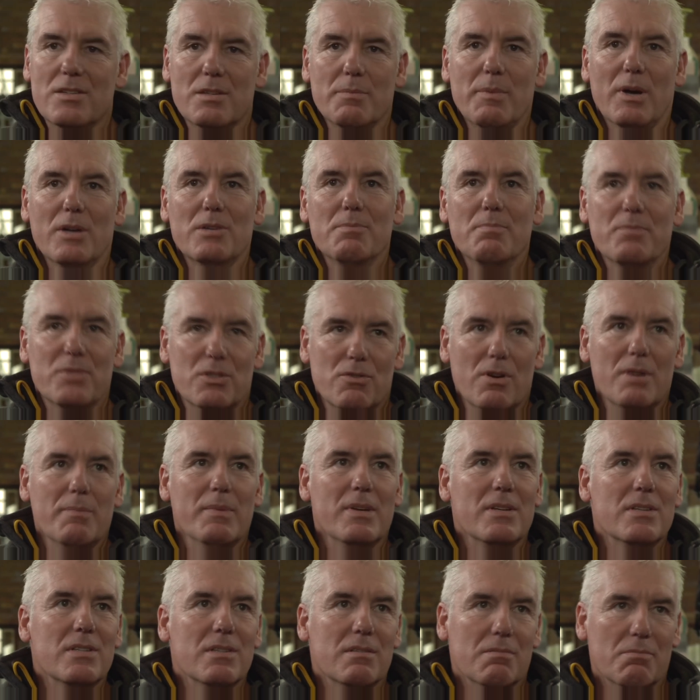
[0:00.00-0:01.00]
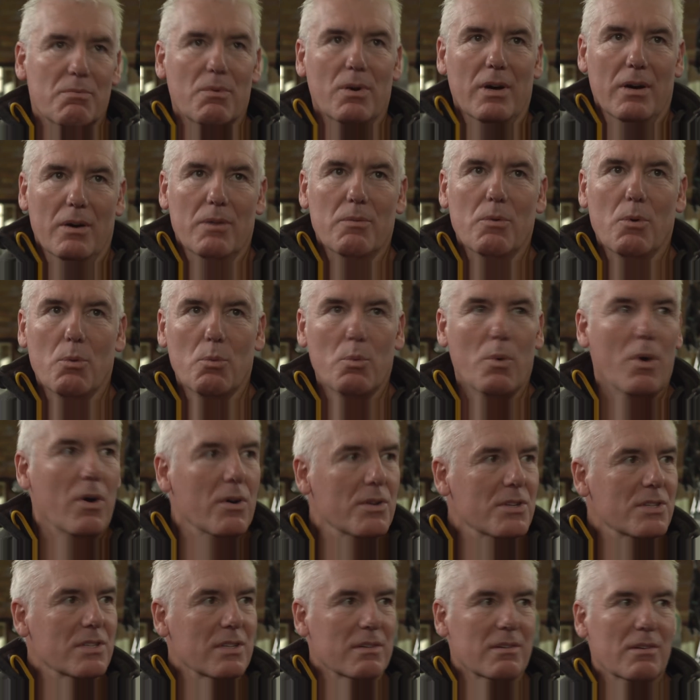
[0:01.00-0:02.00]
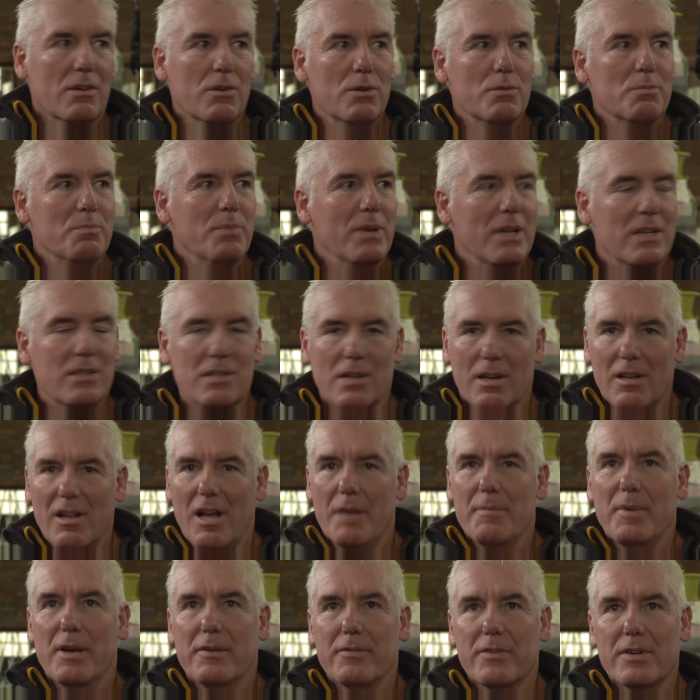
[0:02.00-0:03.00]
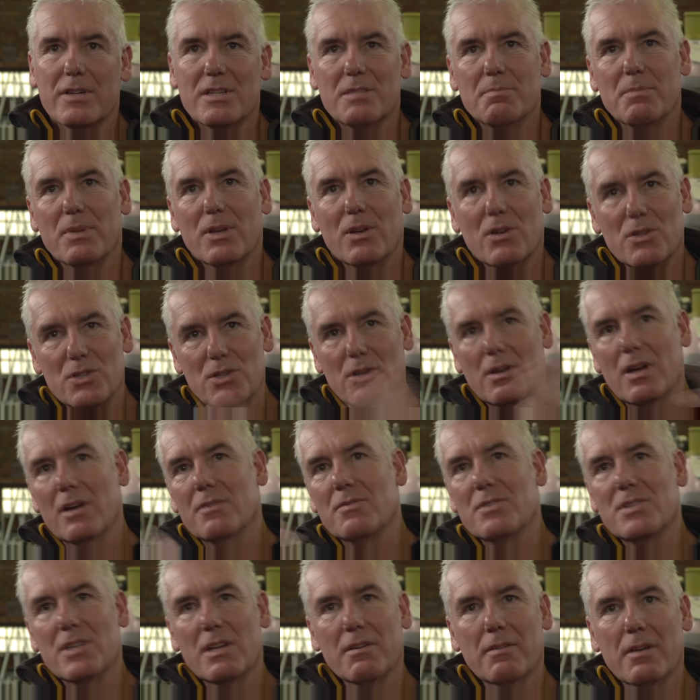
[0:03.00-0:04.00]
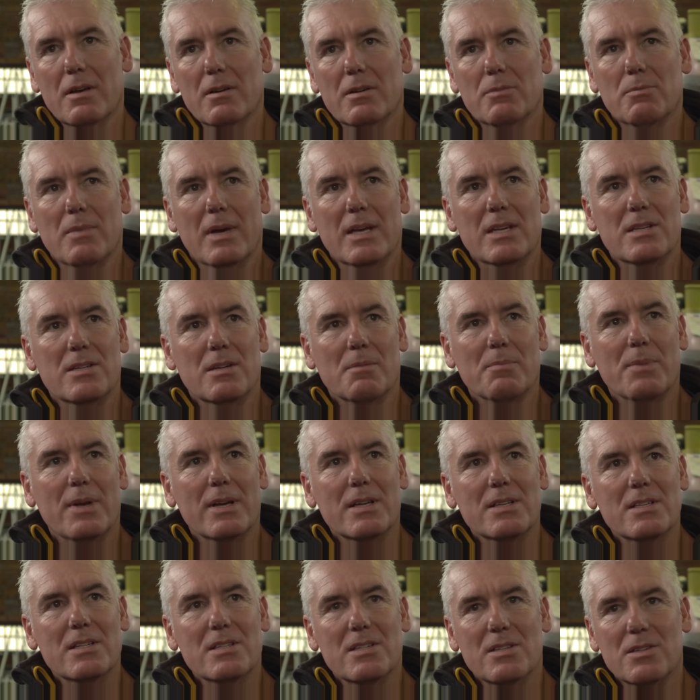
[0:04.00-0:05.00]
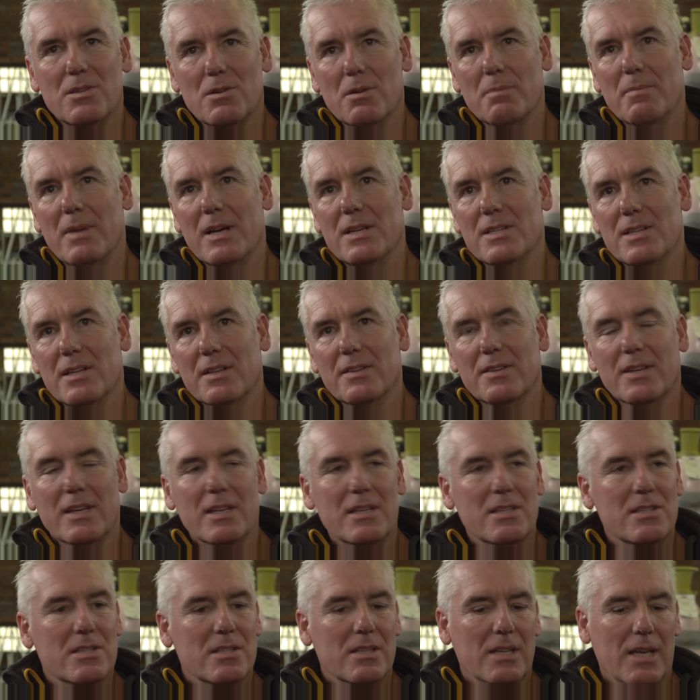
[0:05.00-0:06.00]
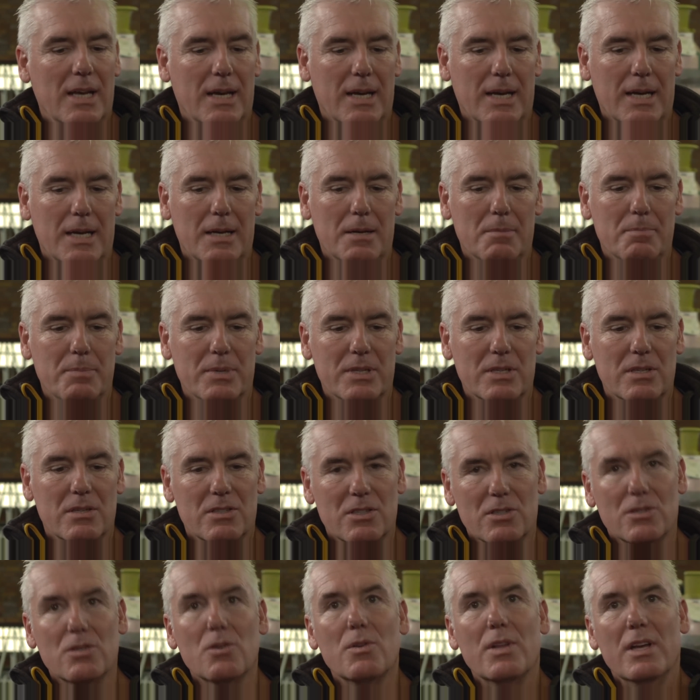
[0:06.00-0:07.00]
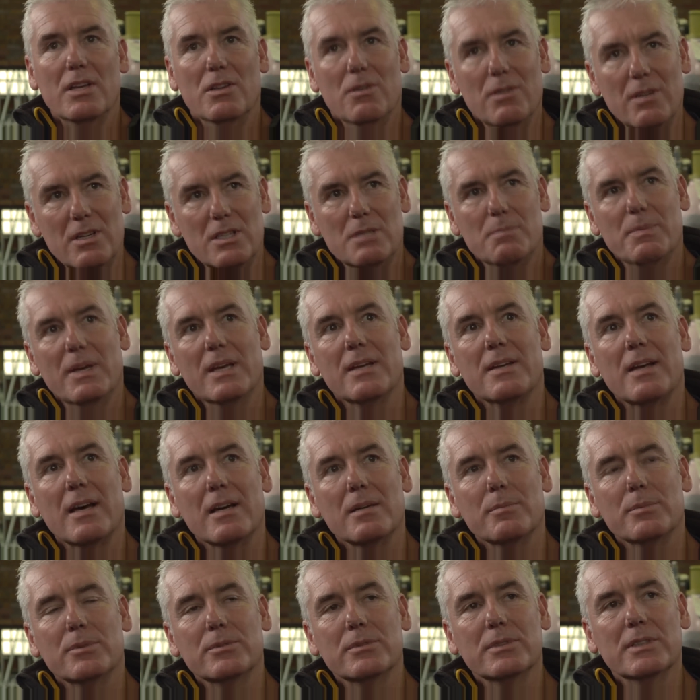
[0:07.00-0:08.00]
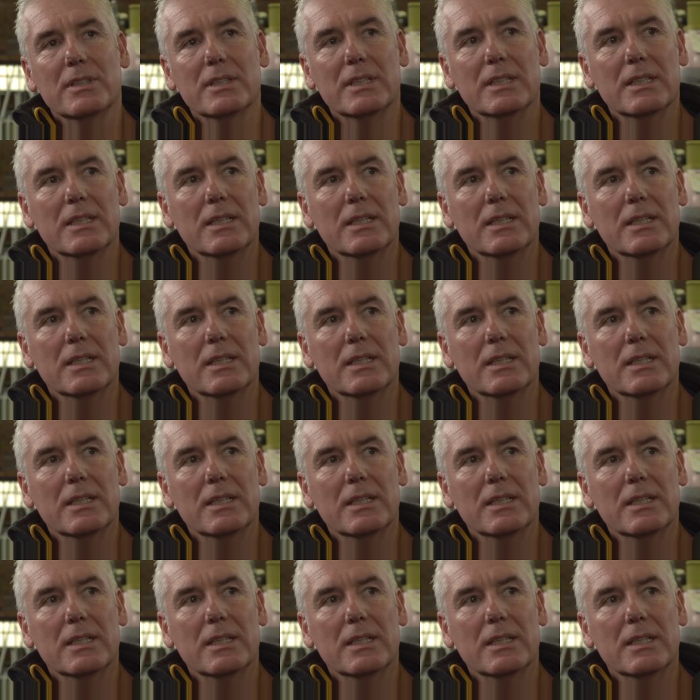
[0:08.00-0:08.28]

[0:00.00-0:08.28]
So my dream is, was and could be to climb Everest, because you go and see amazing places and do amazing things. But to do that, you need to be enabled.